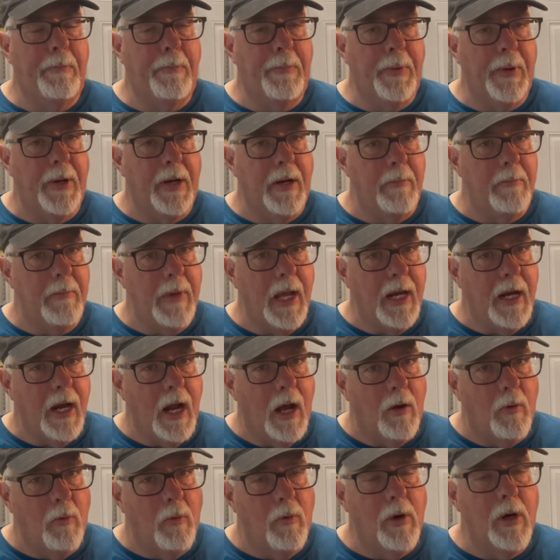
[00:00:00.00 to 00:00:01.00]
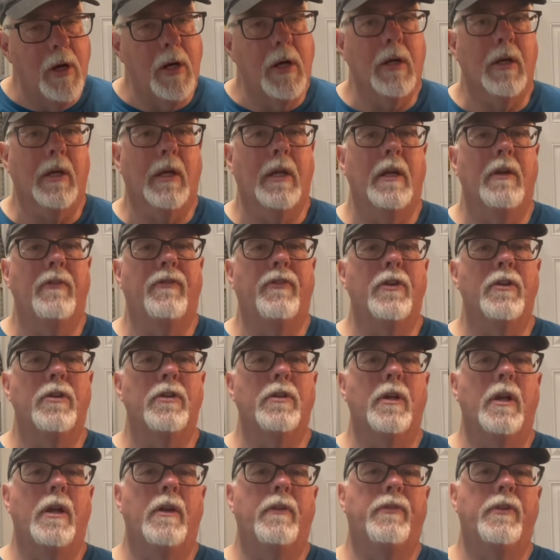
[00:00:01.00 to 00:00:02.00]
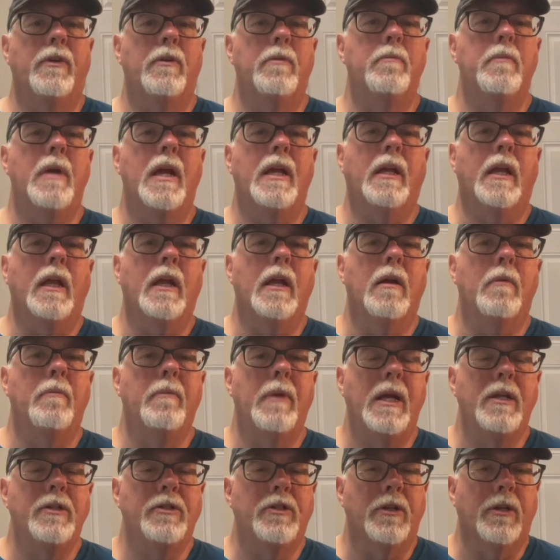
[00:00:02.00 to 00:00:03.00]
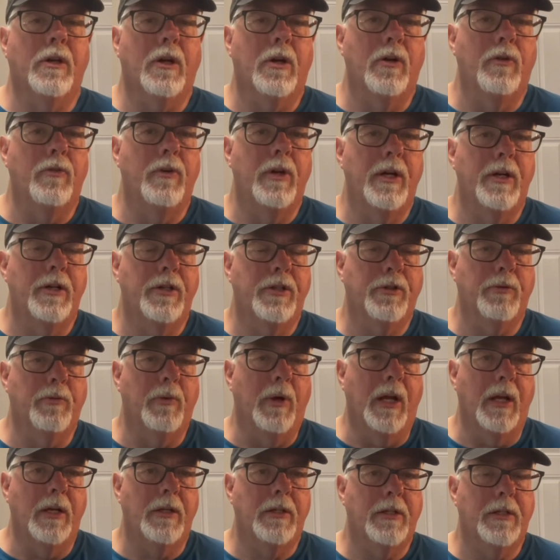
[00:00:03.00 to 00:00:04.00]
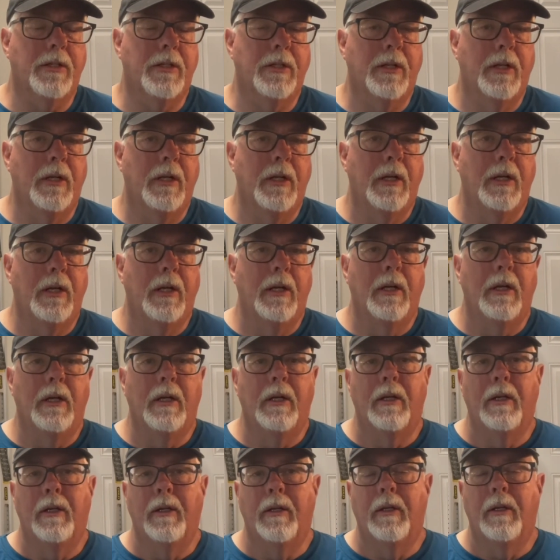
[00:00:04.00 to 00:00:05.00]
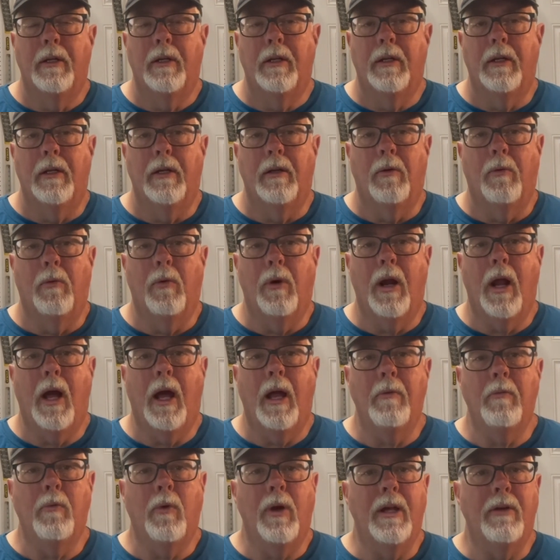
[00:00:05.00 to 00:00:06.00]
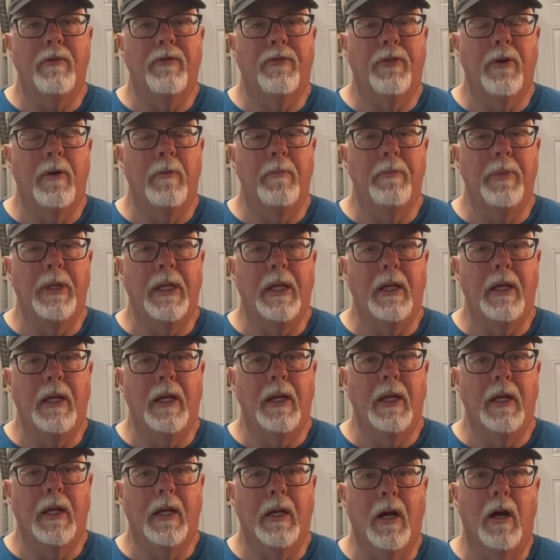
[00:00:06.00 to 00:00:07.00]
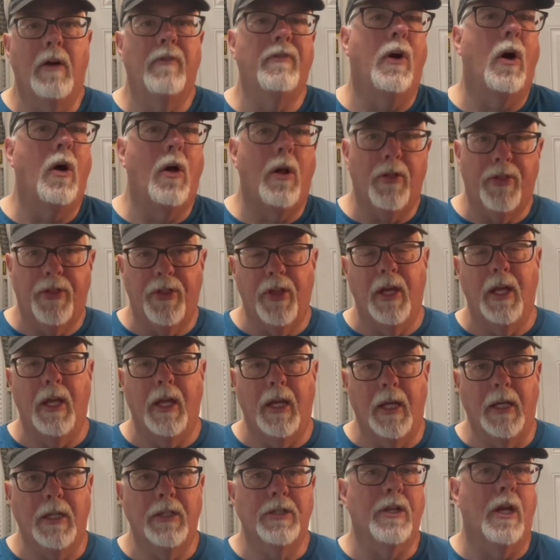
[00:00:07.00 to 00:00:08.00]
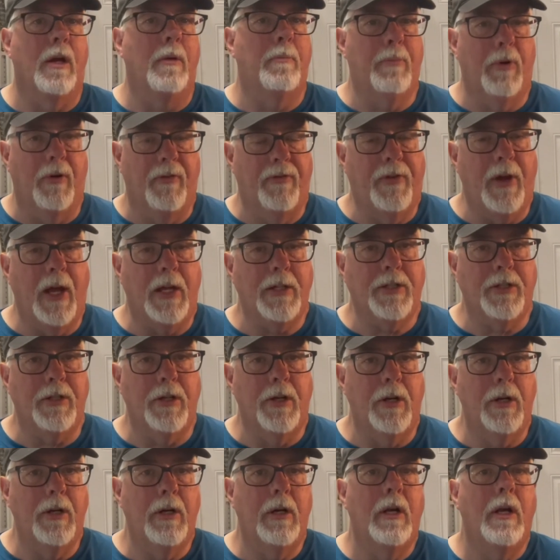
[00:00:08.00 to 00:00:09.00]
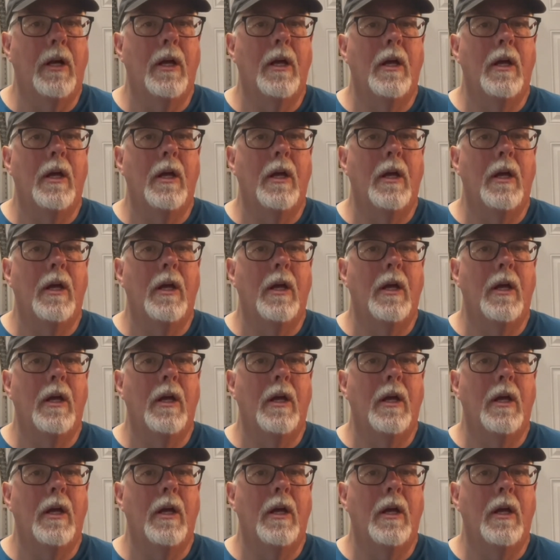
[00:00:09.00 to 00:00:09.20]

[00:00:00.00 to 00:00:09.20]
But it may not work if you're making a major career switch. When I went from being, of all things, a professor